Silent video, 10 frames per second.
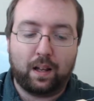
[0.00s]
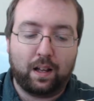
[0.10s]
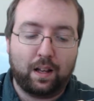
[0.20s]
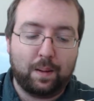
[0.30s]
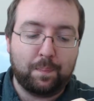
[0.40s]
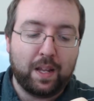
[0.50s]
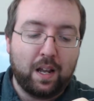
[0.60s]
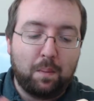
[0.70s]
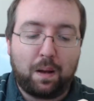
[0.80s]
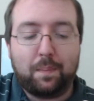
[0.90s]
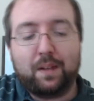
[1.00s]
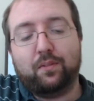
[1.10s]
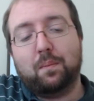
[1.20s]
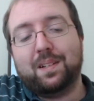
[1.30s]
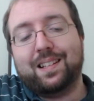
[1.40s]
But I mean,
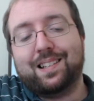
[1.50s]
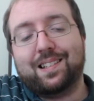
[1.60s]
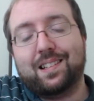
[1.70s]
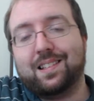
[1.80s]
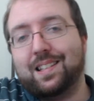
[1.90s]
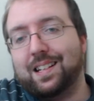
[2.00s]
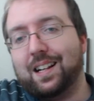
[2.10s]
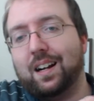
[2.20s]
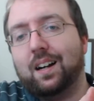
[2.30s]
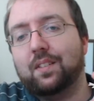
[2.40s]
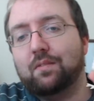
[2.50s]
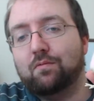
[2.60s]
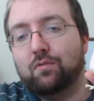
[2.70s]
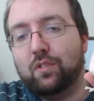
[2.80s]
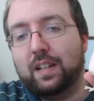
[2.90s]
from a distance, you can't
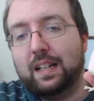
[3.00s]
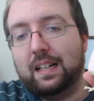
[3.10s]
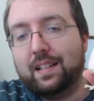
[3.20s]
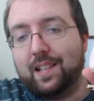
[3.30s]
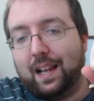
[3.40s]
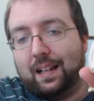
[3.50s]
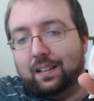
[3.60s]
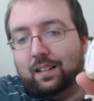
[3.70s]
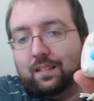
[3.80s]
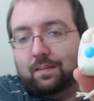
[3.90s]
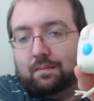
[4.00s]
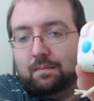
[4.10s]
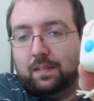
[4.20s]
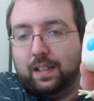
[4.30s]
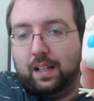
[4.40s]
really tell.
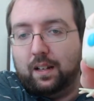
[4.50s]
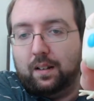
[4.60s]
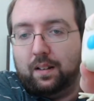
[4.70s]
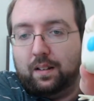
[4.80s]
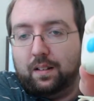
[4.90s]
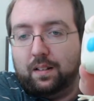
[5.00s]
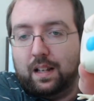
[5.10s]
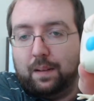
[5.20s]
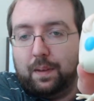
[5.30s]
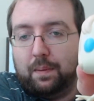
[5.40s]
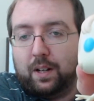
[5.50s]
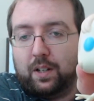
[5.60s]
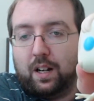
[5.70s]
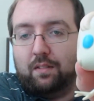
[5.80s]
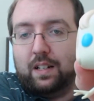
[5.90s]
Yeah, there we go.
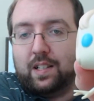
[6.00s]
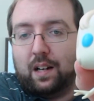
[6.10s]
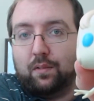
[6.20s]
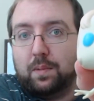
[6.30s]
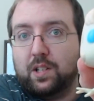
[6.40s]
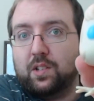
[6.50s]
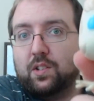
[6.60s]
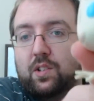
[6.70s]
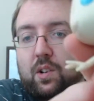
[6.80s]
You can't really tell from a distance.